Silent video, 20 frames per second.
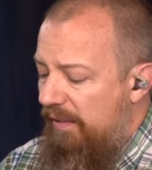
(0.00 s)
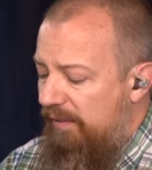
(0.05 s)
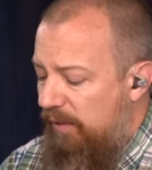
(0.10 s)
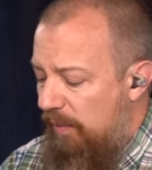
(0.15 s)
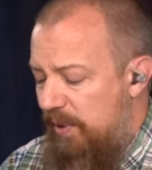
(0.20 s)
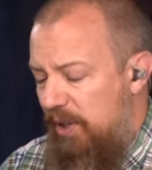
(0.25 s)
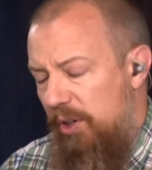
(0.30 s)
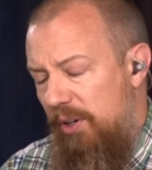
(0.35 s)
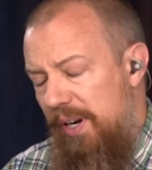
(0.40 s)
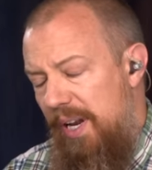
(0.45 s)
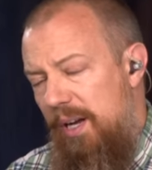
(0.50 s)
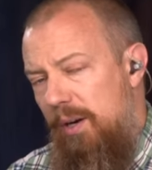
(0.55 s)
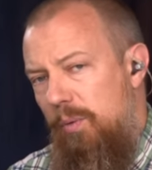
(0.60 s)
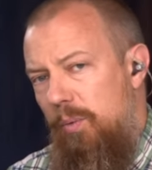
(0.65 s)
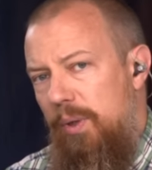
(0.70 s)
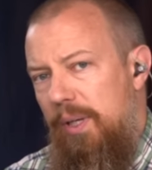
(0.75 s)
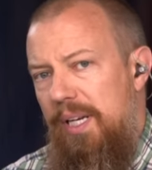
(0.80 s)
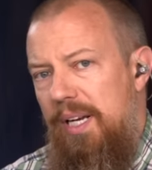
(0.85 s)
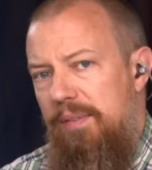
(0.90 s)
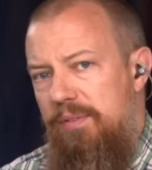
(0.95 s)
From here on out,
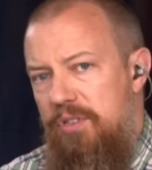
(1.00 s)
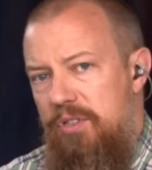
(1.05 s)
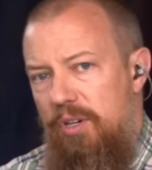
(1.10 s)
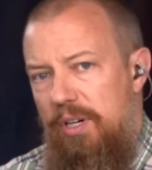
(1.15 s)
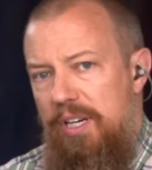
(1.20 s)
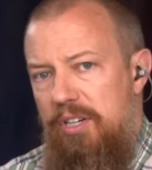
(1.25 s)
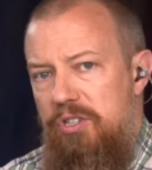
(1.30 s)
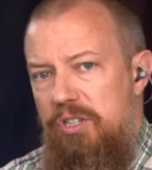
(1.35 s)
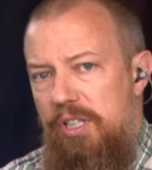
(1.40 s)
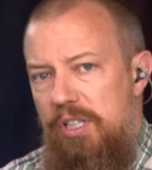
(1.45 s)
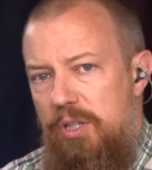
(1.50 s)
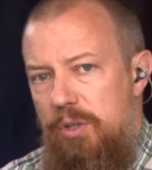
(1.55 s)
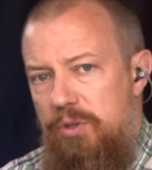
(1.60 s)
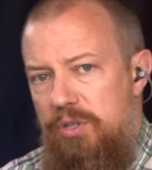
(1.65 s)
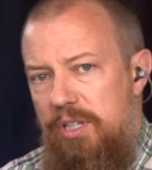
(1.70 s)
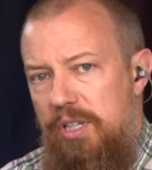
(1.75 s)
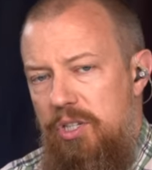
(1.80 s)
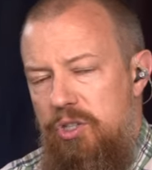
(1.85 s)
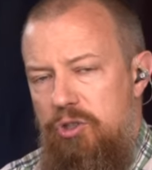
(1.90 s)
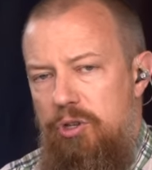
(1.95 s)
we're going to have to start actually
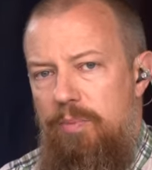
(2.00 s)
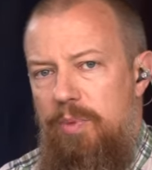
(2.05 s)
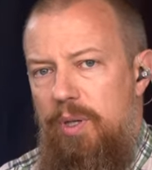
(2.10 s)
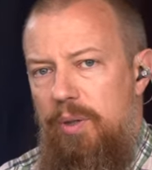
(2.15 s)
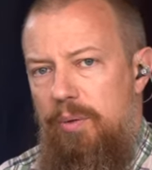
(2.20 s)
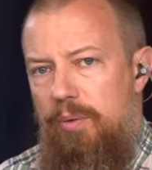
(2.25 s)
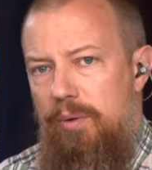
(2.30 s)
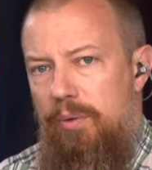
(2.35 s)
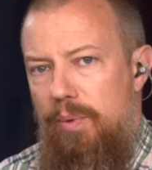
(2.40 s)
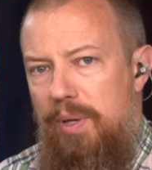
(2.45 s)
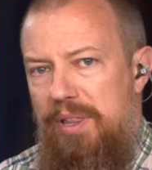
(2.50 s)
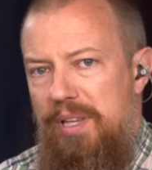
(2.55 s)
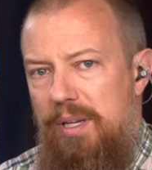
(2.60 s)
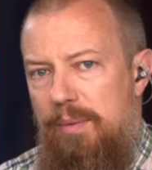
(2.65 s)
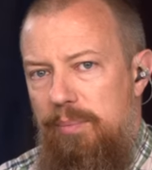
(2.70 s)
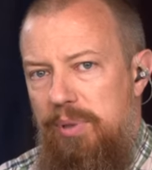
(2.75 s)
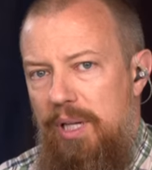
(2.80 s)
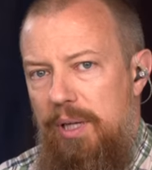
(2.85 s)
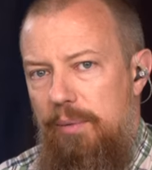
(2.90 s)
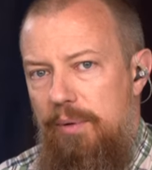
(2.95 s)
using it, streaming it with
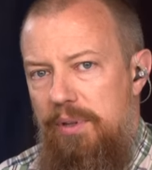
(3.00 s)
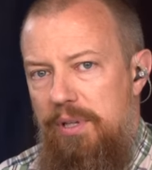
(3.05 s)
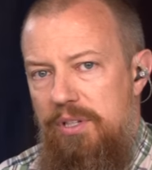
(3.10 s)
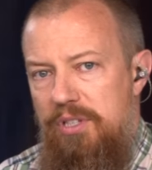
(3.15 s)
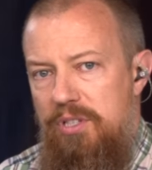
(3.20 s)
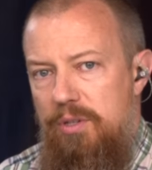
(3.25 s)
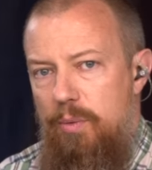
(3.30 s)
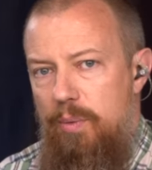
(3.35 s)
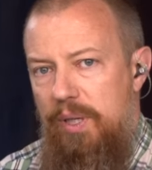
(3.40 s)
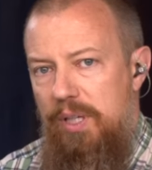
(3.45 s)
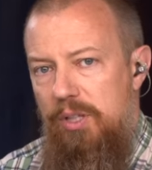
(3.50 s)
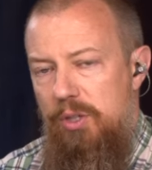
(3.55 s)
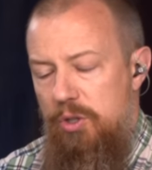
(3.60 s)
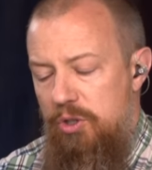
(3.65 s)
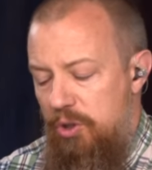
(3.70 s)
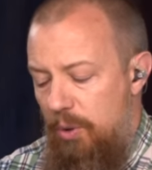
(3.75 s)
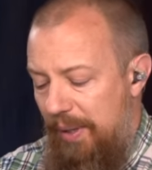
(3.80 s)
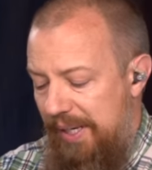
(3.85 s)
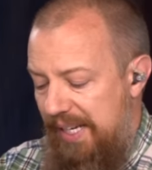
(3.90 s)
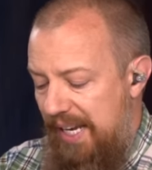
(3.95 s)
it, playing with it, and see what we can do.
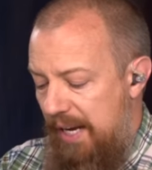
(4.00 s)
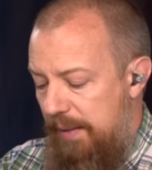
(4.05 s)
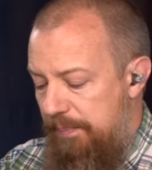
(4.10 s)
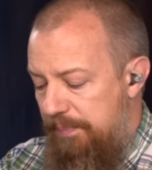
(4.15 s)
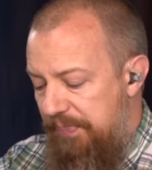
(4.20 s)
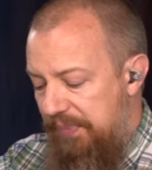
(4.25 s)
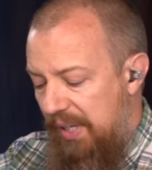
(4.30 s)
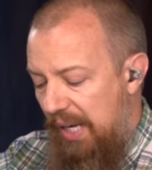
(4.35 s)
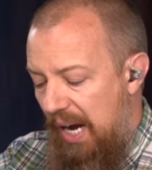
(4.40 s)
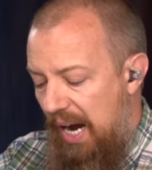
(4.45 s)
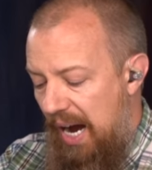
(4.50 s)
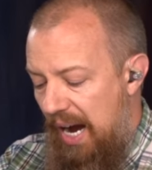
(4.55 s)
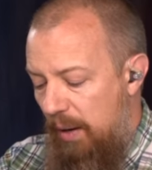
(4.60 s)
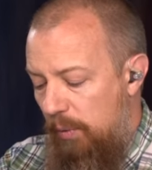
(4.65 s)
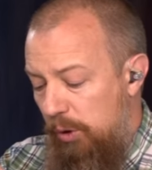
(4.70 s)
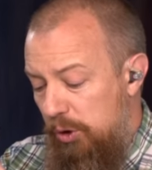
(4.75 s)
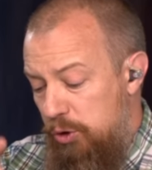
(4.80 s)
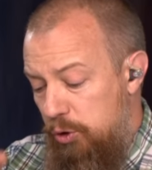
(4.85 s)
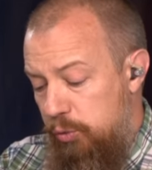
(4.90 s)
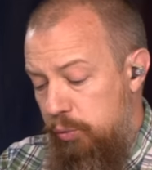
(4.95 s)
So again, I
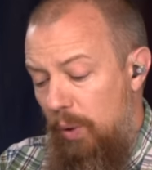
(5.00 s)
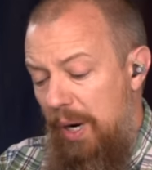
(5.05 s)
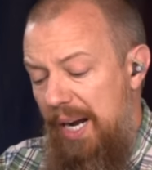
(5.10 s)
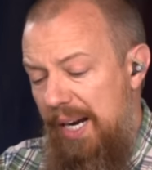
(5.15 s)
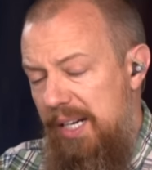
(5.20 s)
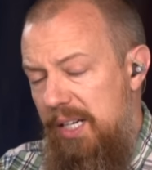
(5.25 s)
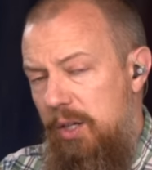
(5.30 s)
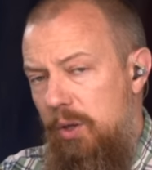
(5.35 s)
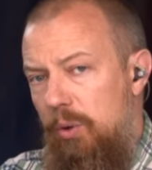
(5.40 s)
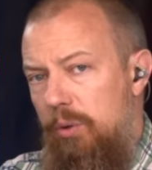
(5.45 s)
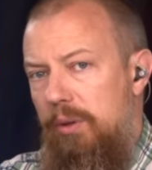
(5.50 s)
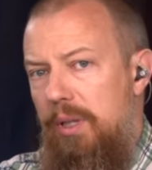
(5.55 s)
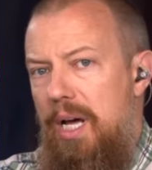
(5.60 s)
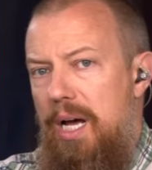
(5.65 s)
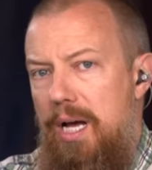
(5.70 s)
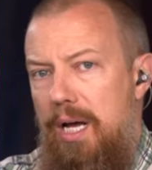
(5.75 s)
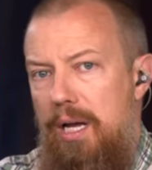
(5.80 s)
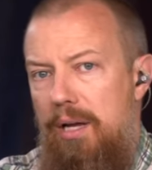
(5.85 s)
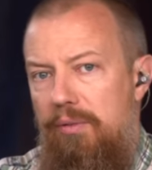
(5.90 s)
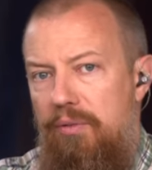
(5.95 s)
will try to go
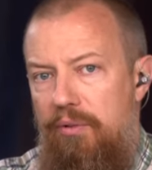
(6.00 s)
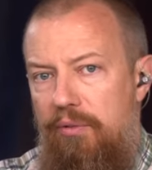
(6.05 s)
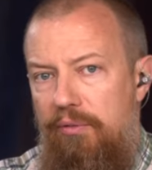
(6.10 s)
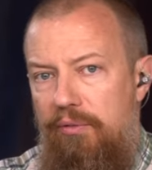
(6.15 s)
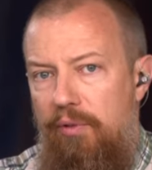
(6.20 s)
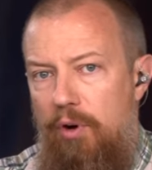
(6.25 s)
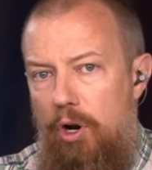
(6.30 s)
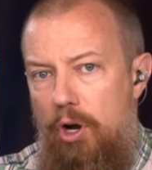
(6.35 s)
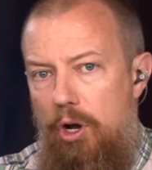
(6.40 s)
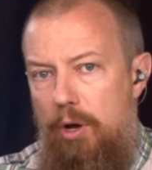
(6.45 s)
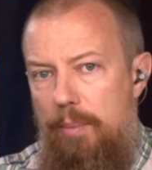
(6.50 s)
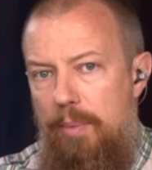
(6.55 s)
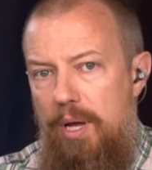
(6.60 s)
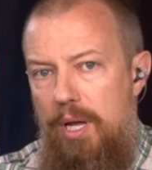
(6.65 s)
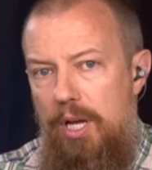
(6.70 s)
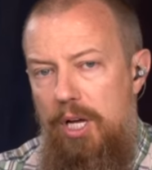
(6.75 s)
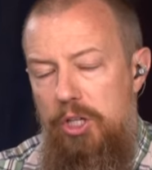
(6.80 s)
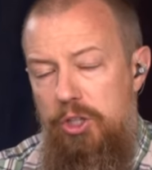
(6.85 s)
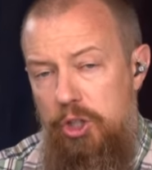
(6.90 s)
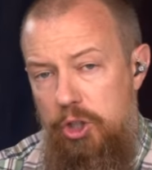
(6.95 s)
live from
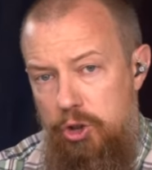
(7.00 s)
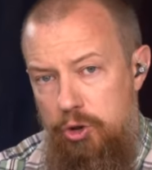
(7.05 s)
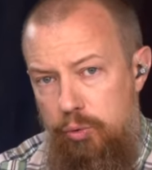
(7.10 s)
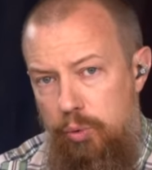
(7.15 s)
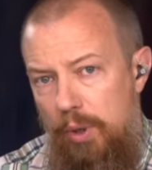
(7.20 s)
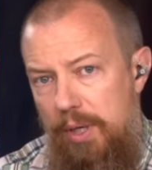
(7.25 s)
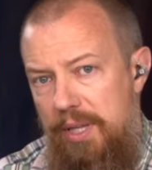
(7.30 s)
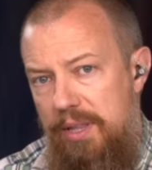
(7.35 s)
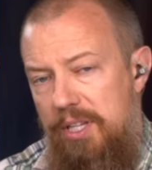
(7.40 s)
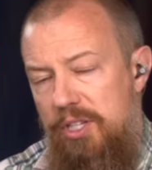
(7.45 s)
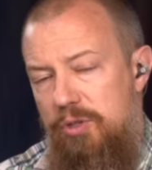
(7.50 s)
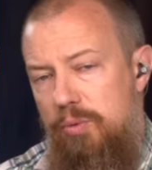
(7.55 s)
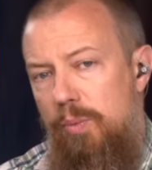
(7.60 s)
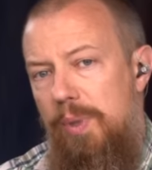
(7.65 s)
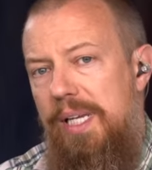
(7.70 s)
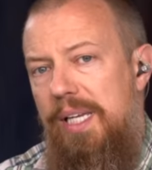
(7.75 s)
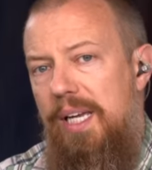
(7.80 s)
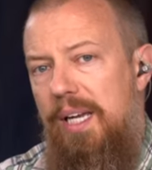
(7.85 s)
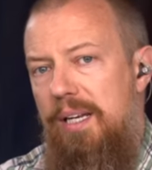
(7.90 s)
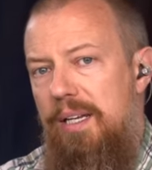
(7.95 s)
Detroit this
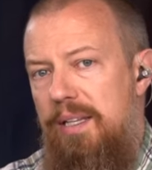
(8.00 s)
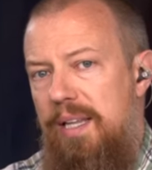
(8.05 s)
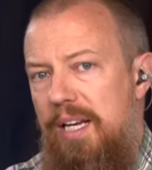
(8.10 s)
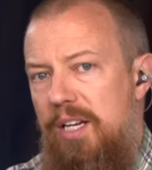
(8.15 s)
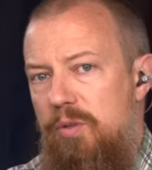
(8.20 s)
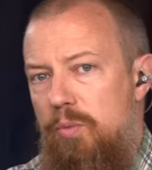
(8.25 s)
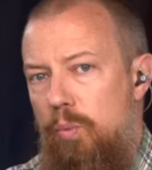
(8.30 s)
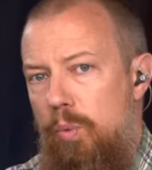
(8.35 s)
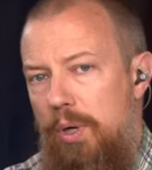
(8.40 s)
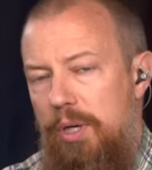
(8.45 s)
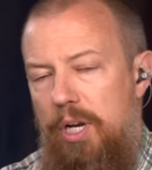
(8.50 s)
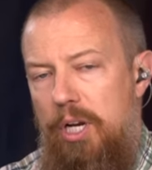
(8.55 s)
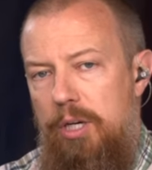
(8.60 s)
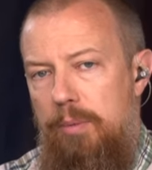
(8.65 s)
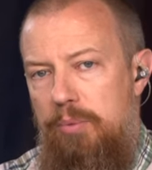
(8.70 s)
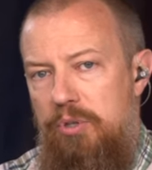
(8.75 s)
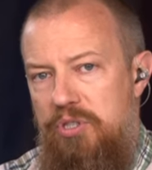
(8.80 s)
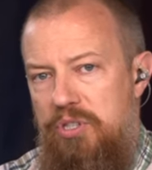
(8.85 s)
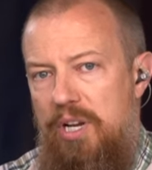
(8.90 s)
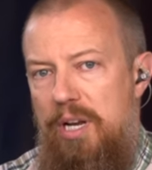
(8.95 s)
weekend. That is
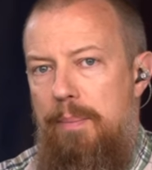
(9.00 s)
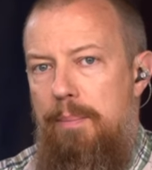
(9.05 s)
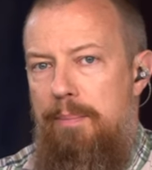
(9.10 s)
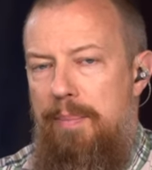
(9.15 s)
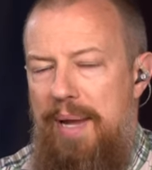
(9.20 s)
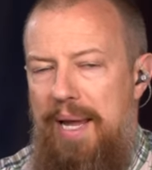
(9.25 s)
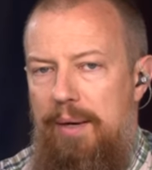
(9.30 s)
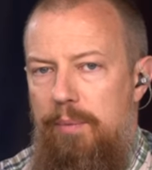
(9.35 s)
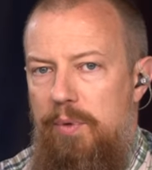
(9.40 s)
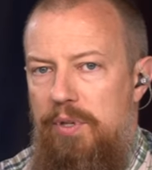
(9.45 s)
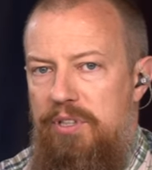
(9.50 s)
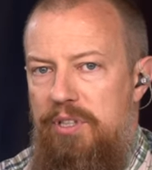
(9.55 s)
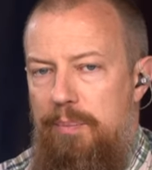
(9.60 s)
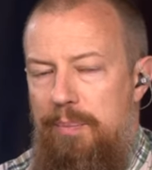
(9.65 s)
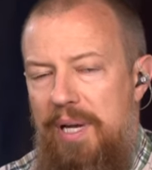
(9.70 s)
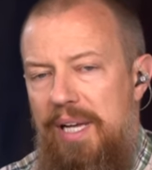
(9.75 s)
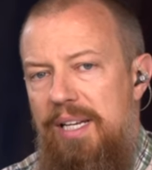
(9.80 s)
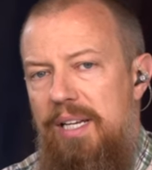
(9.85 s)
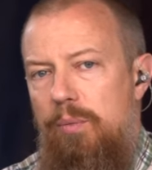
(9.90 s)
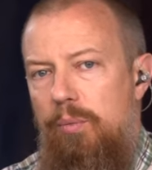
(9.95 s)
100% bandwidth
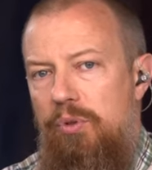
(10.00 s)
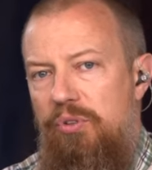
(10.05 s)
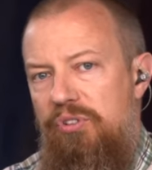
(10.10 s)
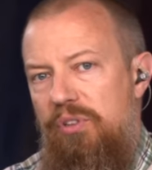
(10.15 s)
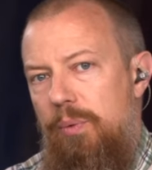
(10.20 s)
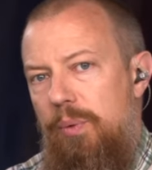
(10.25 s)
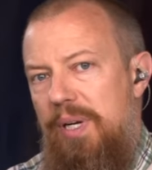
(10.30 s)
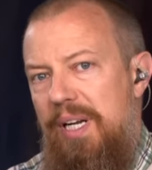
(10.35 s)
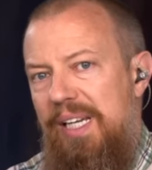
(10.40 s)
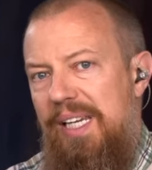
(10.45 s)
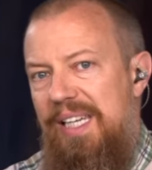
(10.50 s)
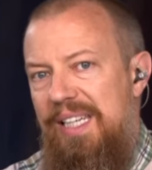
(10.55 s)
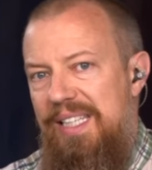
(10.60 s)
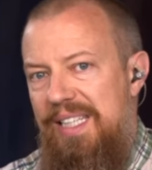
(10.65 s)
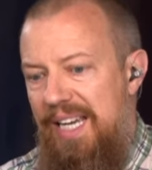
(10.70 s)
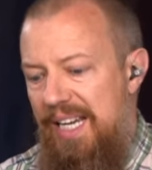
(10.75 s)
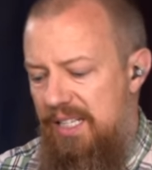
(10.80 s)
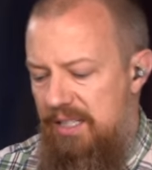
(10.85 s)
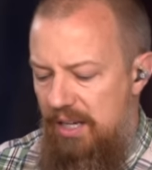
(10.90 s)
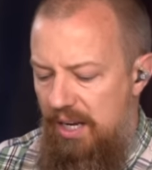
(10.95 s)
dependent. We'll see what I can
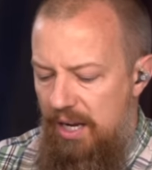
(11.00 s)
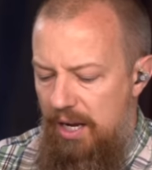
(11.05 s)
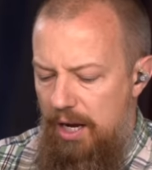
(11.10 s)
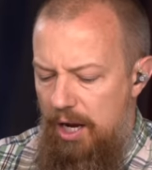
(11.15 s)
get.